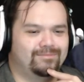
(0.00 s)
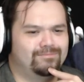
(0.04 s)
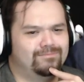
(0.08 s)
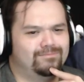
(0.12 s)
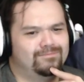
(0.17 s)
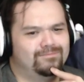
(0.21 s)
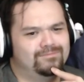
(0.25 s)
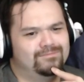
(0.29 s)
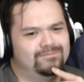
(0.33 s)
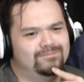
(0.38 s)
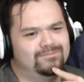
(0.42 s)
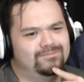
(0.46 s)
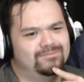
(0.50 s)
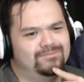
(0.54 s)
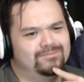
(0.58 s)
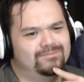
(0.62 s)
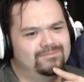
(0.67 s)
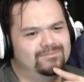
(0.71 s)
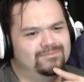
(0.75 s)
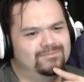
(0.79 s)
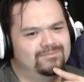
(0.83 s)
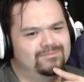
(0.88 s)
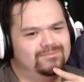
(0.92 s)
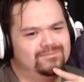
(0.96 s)

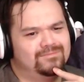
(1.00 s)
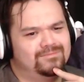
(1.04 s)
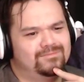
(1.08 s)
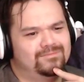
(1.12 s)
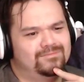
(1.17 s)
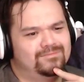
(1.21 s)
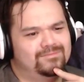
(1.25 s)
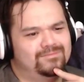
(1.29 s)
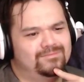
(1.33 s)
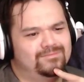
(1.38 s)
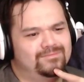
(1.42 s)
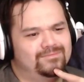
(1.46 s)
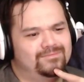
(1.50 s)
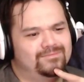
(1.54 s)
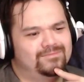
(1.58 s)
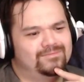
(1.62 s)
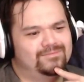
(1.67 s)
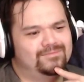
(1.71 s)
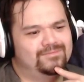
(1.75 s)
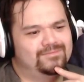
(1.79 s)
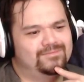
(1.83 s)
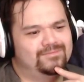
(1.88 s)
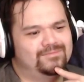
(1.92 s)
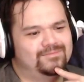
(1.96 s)

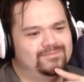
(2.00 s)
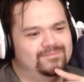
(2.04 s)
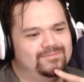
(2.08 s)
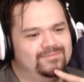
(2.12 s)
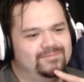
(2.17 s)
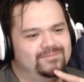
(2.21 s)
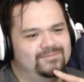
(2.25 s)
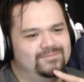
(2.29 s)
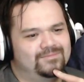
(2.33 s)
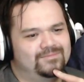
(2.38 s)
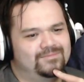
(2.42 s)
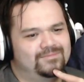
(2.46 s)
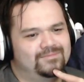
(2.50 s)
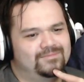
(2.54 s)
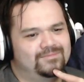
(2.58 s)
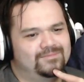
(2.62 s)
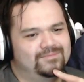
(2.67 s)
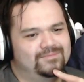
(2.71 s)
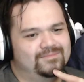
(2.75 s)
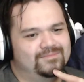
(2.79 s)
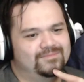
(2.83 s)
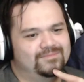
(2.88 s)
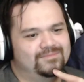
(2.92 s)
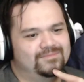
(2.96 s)

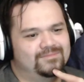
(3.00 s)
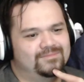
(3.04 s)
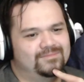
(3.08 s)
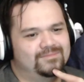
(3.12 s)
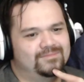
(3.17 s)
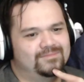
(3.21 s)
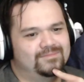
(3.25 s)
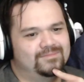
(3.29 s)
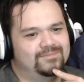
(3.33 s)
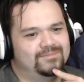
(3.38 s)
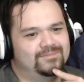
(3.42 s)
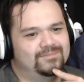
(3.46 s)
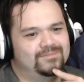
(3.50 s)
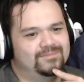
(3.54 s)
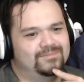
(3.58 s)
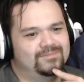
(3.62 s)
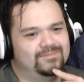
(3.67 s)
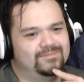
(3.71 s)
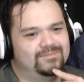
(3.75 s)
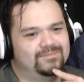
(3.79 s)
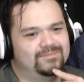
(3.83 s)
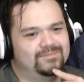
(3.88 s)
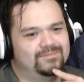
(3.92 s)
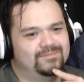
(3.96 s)

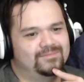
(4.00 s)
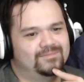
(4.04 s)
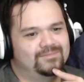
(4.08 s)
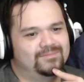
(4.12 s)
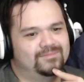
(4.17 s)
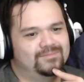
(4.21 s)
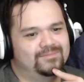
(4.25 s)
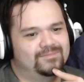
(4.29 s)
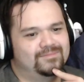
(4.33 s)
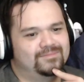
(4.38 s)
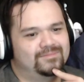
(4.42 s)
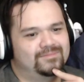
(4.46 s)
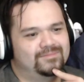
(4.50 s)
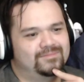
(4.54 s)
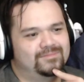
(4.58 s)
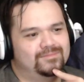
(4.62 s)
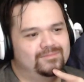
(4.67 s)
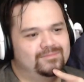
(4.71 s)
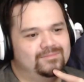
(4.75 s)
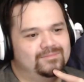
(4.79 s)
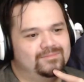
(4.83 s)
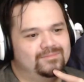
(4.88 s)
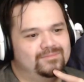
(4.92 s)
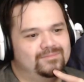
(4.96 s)

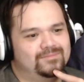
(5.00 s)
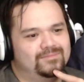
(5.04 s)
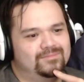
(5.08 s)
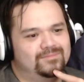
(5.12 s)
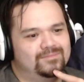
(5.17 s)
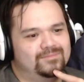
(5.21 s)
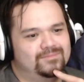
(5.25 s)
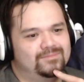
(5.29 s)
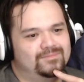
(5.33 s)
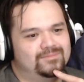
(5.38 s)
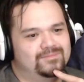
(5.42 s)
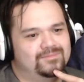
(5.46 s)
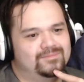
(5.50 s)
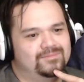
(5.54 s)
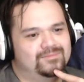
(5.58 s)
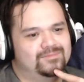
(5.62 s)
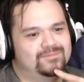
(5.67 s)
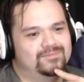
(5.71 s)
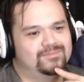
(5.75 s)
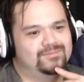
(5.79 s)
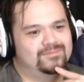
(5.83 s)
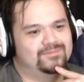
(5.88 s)
No one is speaking in this clip.